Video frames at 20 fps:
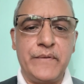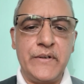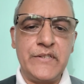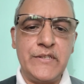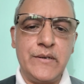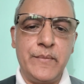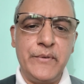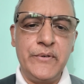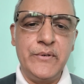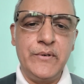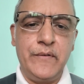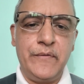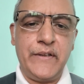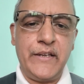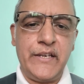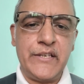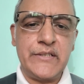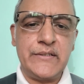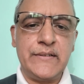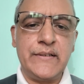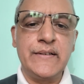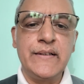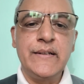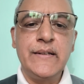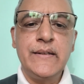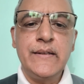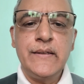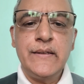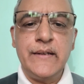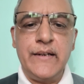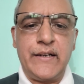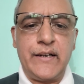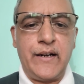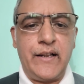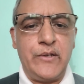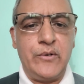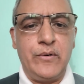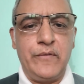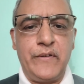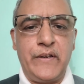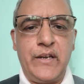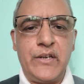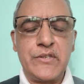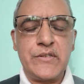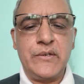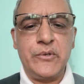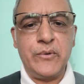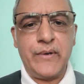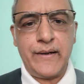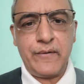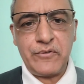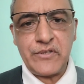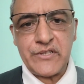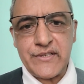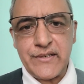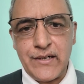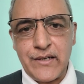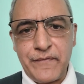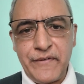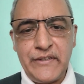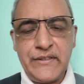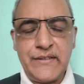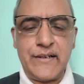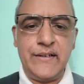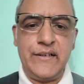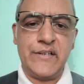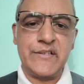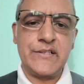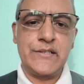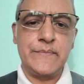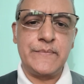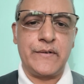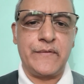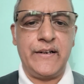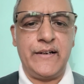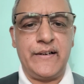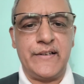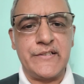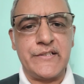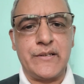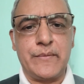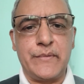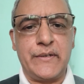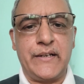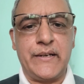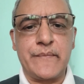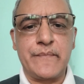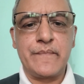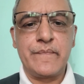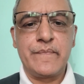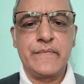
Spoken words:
For German unification and Italian unification, you have to start with condition prevailed in Germany.